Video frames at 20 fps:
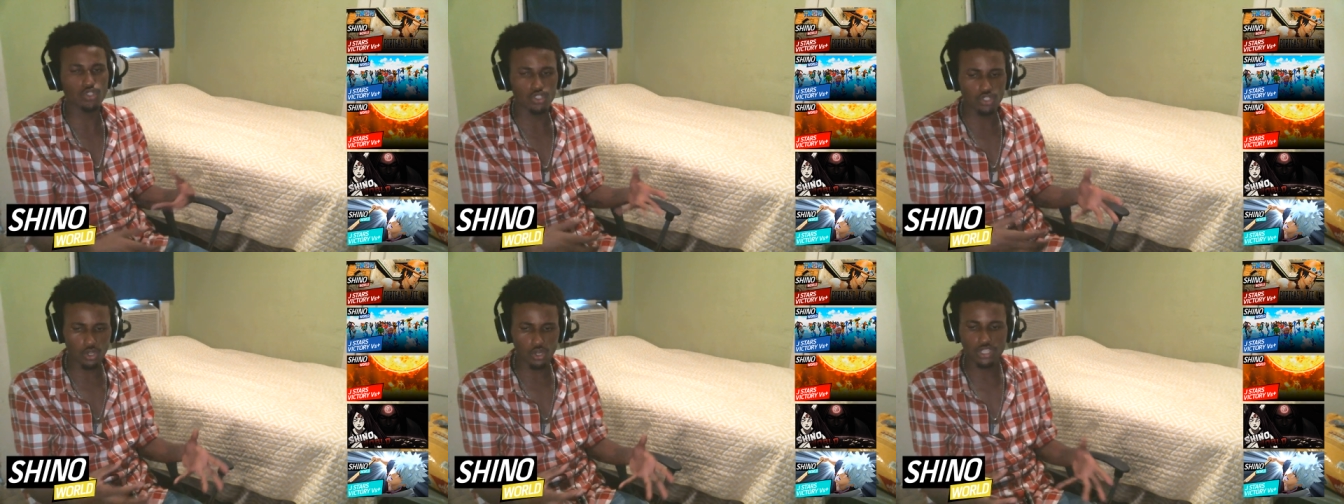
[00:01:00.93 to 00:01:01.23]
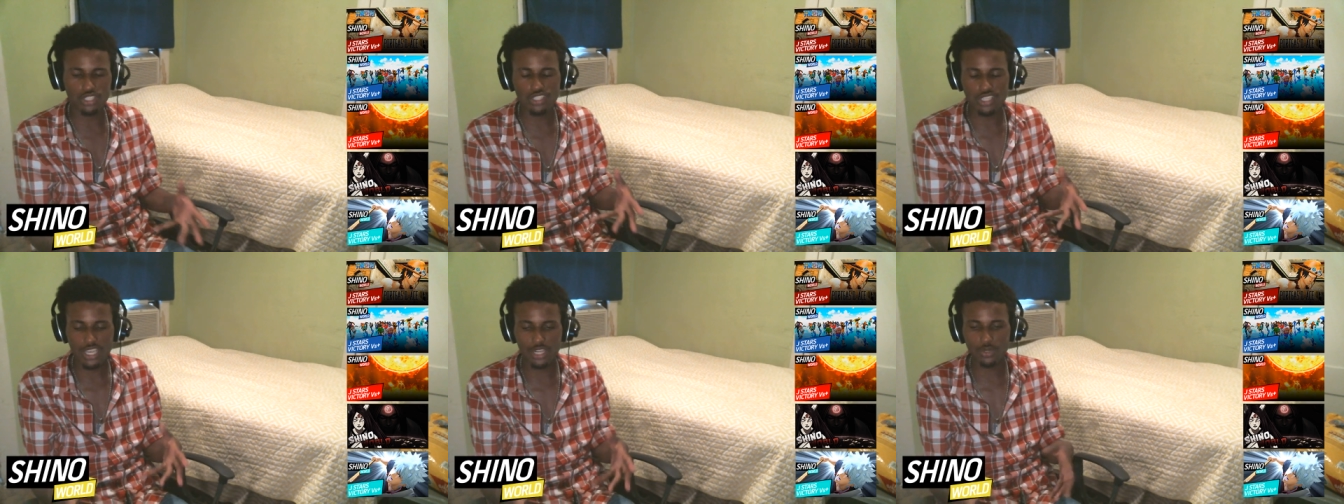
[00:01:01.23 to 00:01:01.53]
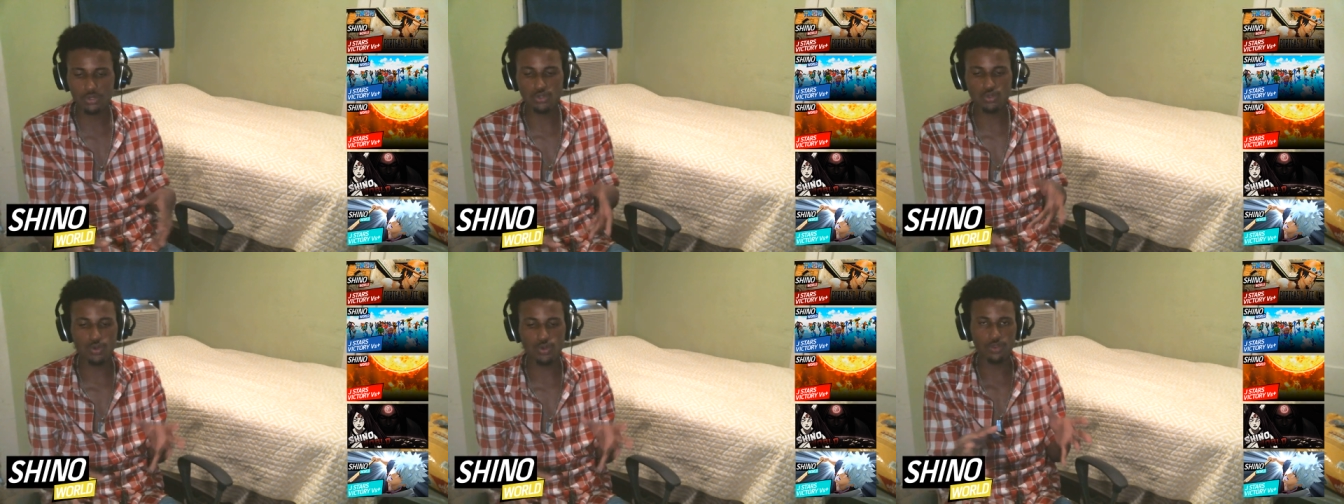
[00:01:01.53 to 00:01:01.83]
on the
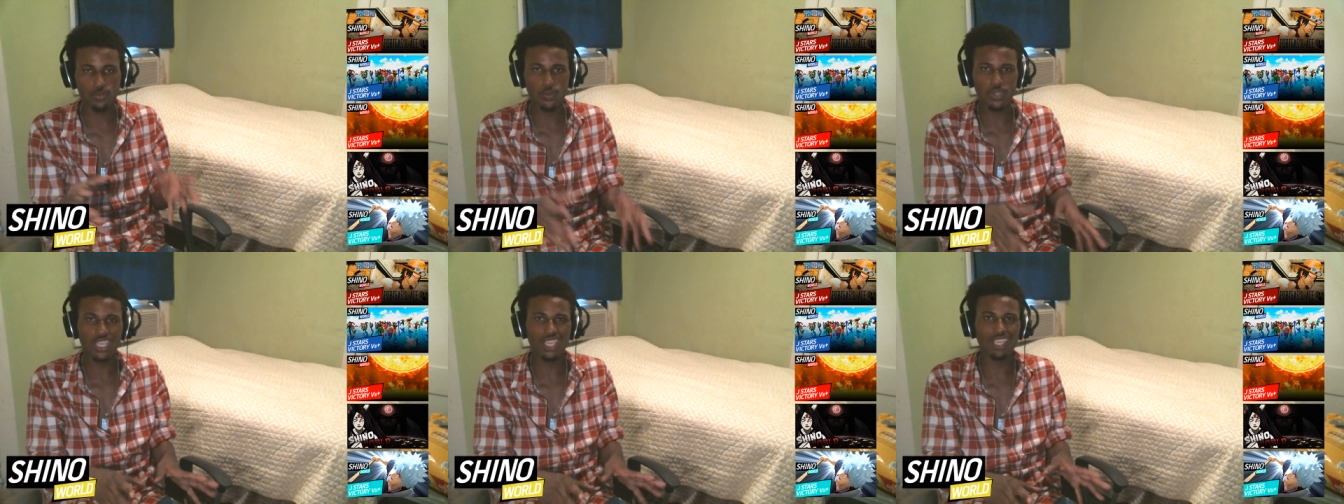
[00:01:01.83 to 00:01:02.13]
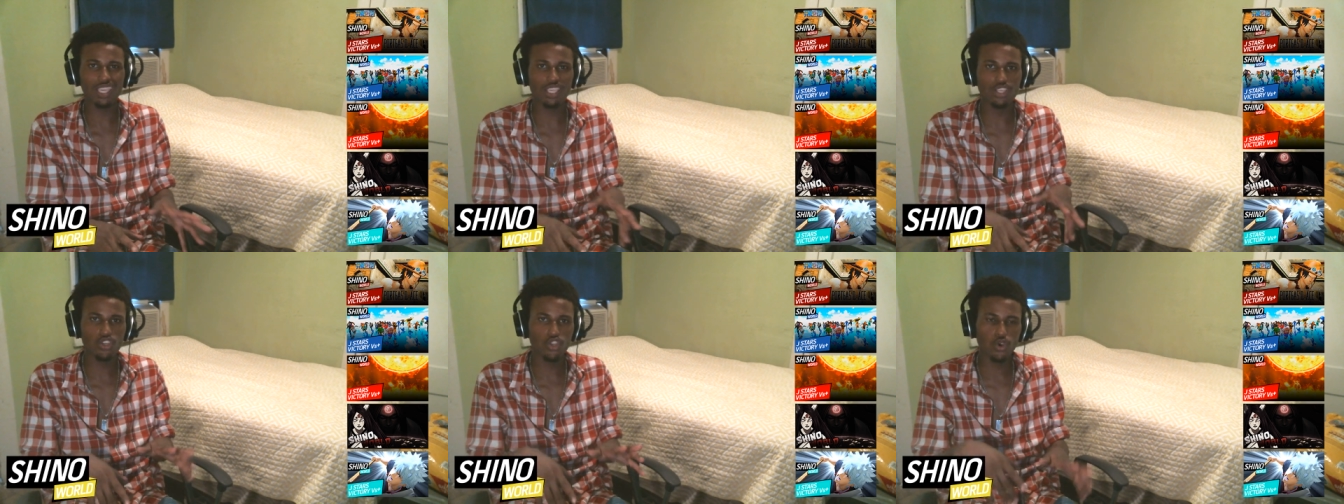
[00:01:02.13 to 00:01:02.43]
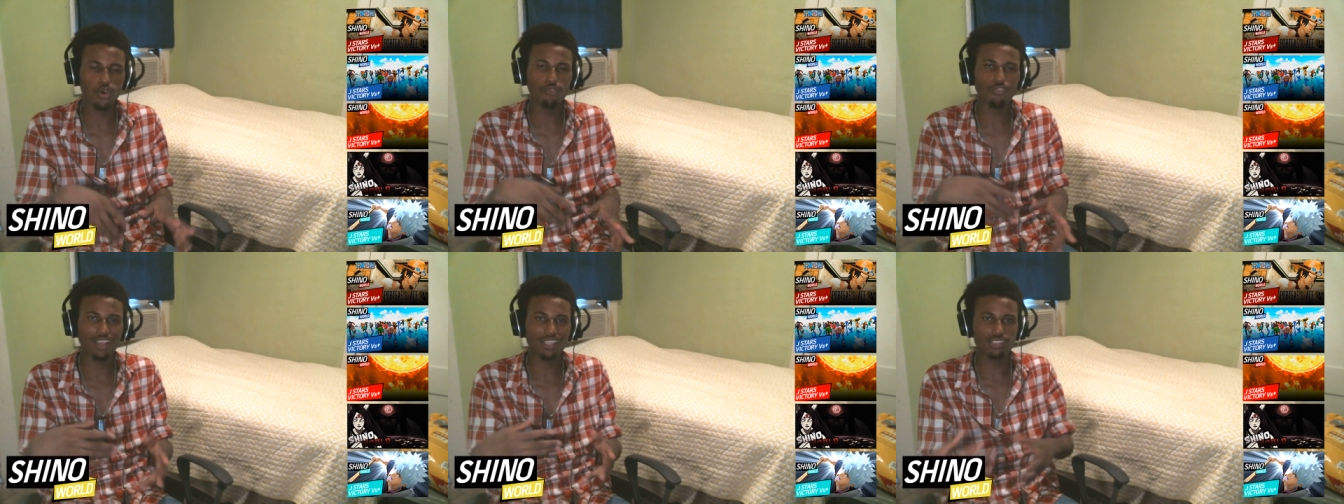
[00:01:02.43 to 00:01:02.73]
channel throughout the week. And, you
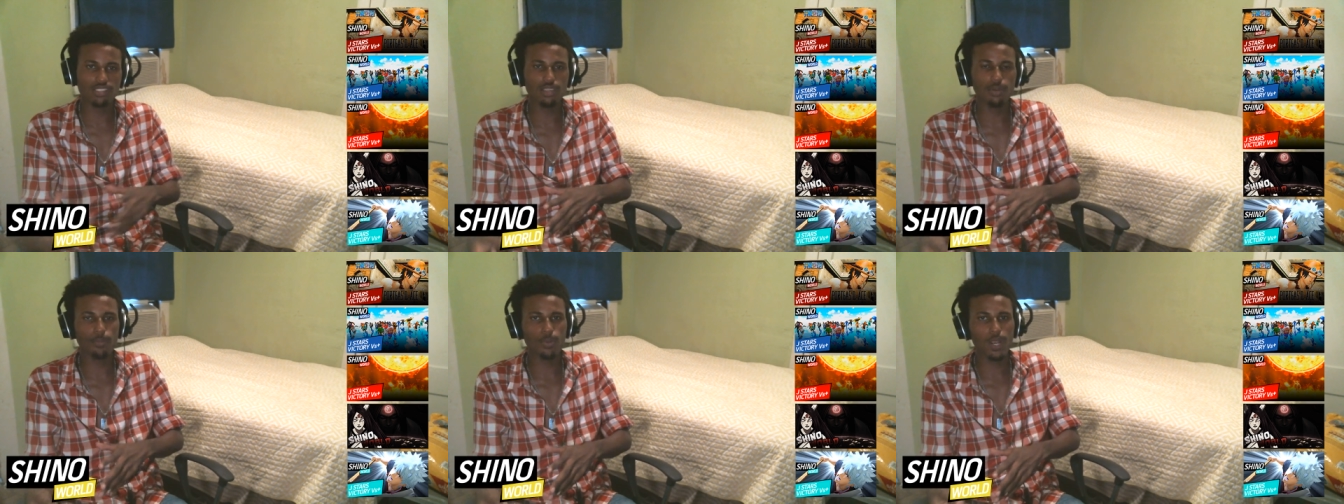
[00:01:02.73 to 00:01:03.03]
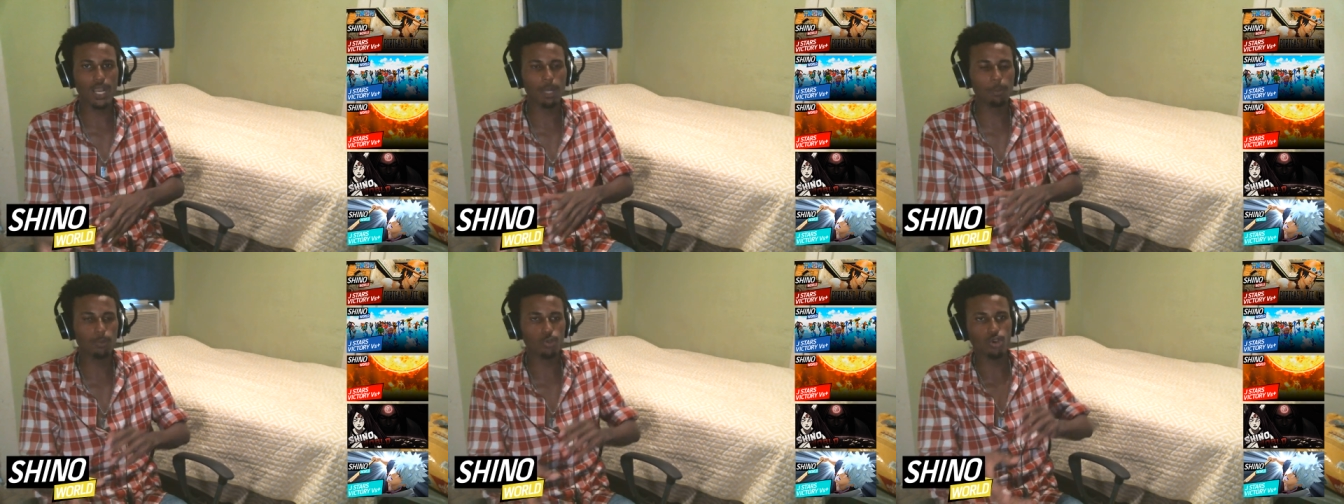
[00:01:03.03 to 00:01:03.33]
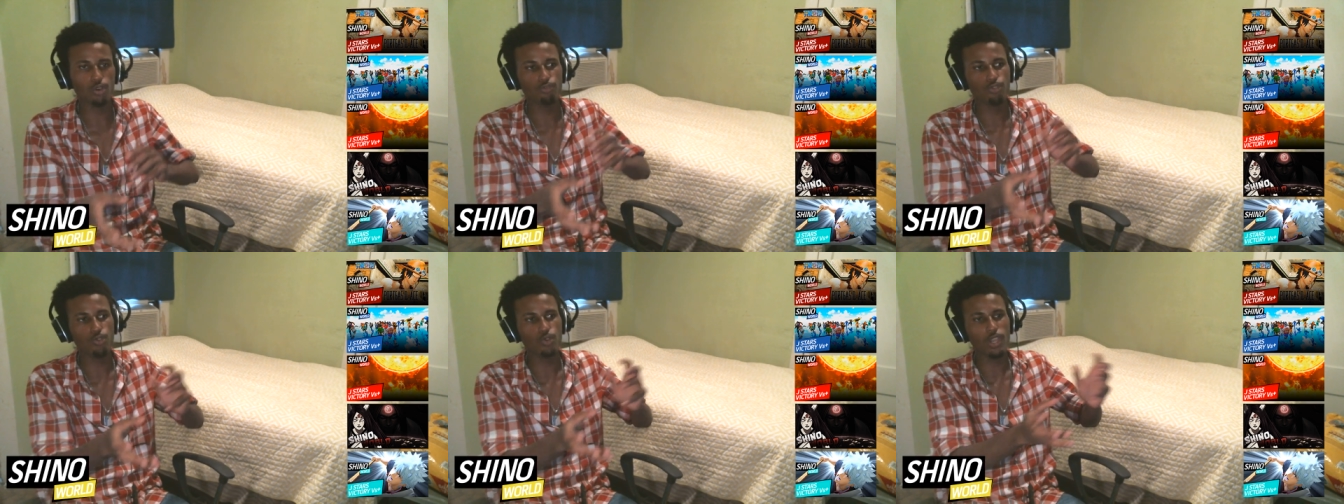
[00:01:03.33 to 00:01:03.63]
know, if I see a
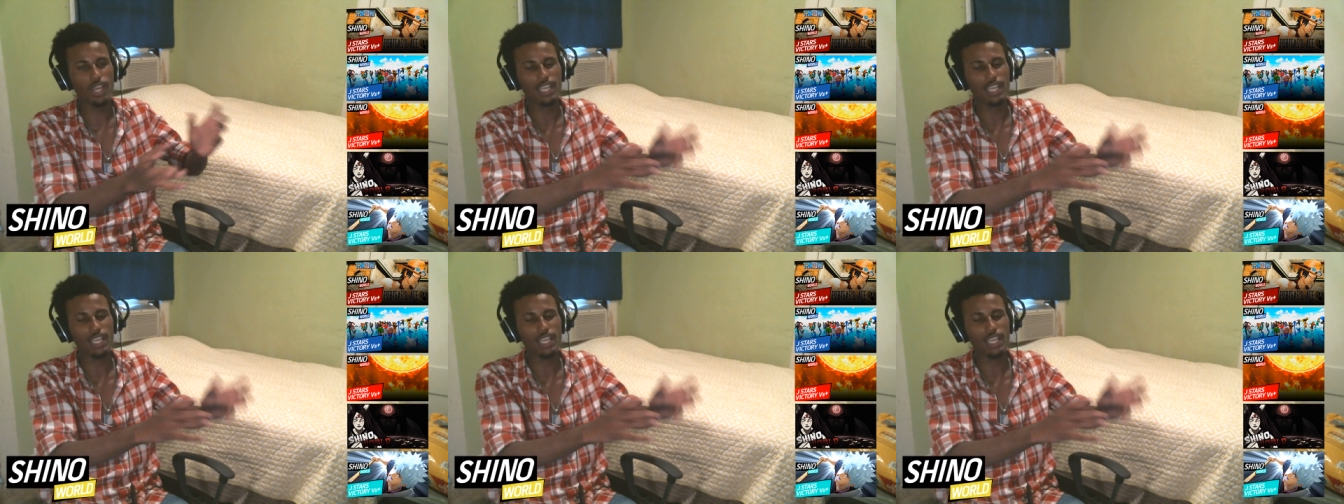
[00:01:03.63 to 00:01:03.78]
problem or if you